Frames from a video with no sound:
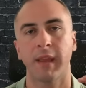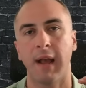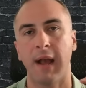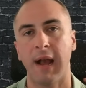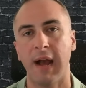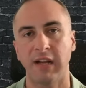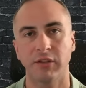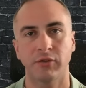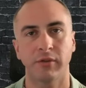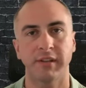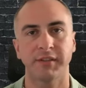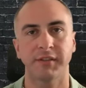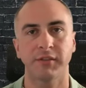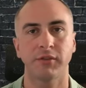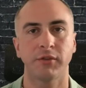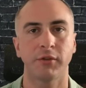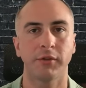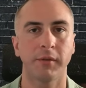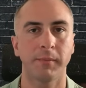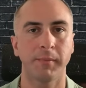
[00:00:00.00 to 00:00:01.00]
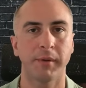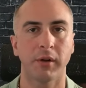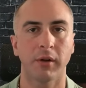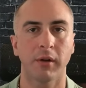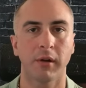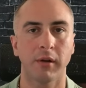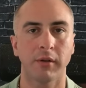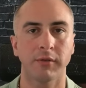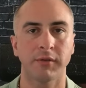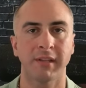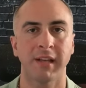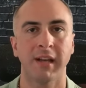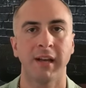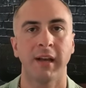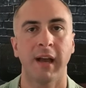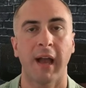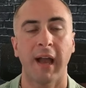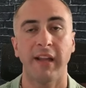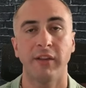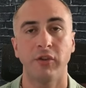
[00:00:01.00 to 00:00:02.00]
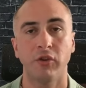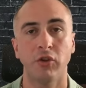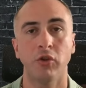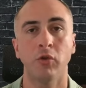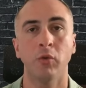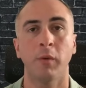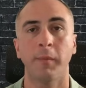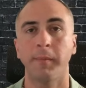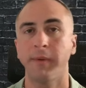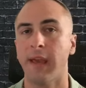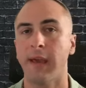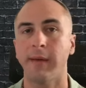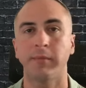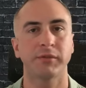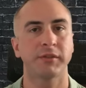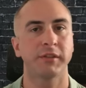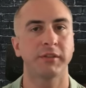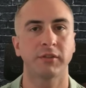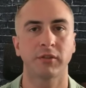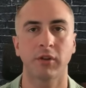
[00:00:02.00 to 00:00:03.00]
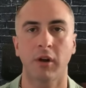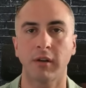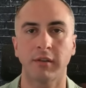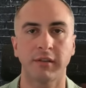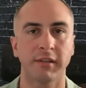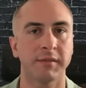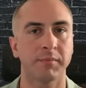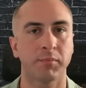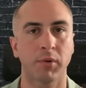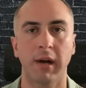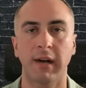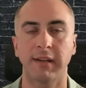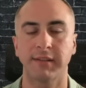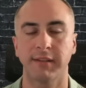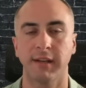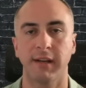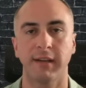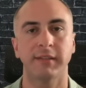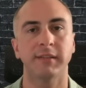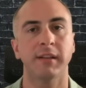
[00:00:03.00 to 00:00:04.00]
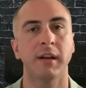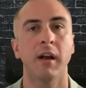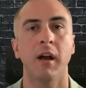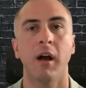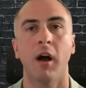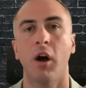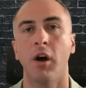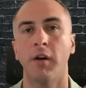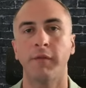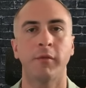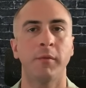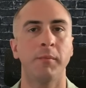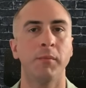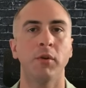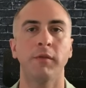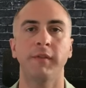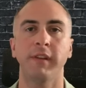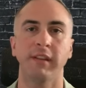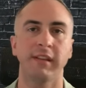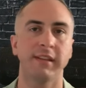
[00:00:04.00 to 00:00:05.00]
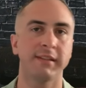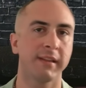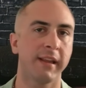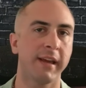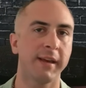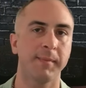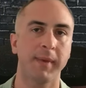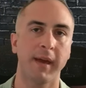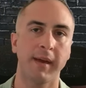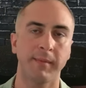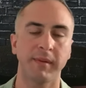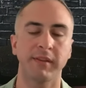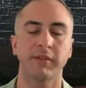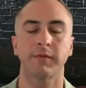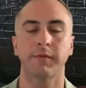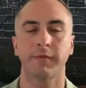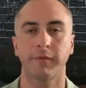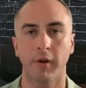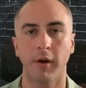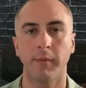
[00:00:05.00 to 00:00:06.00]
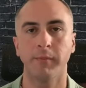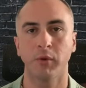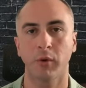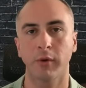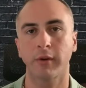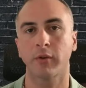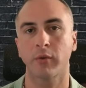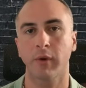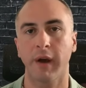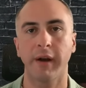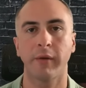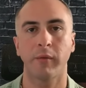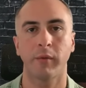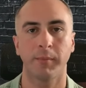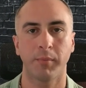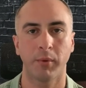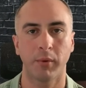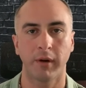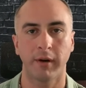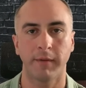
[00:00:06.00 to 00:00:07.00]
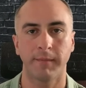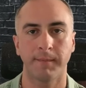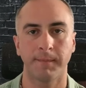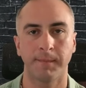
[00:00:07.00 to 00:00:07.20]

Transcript: addresses to the bureaus, and you will be able to start this process of removing these late payments from your credit report.